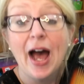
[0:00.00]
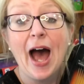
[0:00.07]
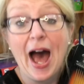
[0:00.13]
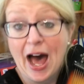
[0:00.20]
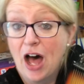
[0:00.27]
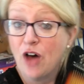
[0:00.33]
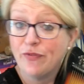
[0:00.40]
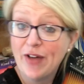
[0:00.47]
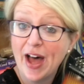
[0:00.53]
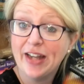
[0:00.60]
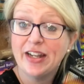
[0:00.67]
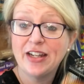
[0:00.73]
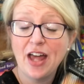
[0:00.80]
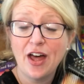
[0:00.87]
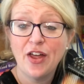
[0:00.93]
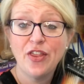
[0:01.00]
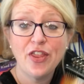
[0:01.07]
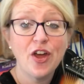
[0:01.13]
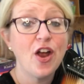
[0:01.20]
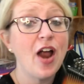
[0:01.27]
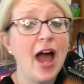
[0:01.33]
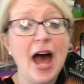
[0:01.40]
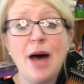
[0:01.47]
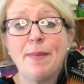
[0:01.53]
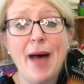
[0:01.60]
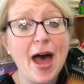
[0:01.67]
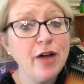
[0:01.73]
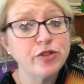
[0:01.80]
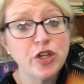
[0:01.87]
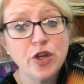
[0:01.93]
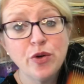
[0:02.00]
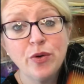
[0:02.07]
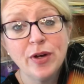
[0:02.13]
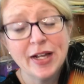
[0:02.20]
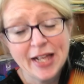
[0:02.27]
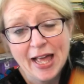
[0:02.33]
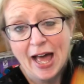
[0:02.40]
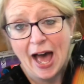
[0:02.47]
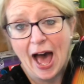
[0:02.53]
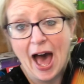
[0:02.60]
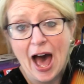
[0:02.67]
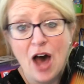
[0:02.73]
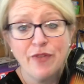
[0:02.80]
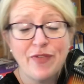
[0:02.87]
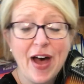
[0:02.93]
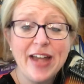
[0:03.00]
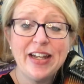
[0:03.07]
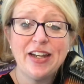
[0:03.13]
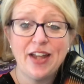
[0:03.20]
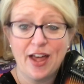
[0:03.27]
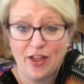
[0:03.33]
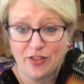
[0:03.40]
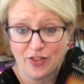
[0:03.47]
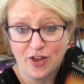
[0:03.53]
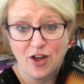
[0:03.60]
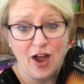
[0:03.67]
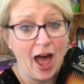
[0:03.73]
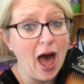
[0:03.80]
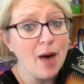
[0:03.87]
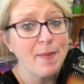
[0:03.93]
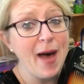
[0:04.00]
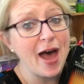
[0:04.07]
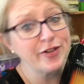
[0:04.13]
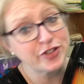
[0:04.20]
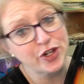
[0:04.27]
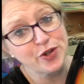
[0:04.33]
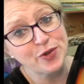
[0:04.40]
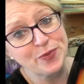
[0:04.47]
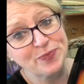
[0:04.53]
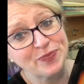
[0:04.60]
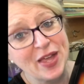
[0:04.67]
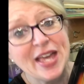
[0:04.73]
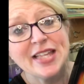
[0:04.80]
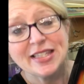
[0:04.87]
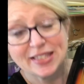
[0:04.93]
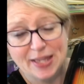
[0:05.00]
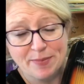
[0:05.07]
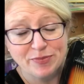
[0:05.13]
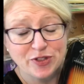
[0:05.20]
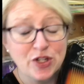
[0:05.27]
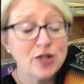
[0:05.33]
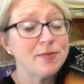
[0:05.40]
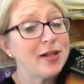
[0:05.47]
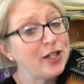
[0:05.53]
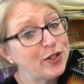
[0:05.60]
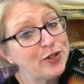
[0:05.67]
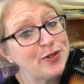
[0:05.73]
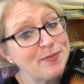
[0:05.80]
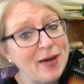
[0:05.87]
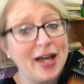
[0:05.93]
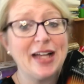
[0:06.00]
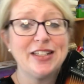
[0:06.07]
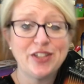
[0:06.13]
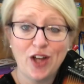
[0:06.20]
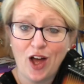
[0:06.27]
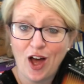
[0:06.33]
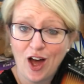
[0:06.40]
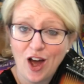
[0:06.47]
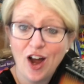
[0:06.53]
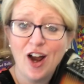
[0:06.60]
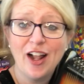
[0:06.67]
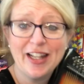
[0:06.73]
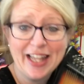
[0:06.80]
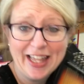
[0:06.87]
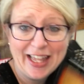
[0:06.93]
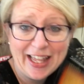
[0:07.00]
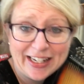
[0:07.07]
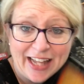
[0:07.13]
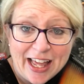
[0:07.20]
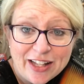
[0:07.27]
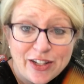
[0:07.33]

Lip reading: I'll find another, how about you? I'll find another, how about you? Skiptumalu, my darling.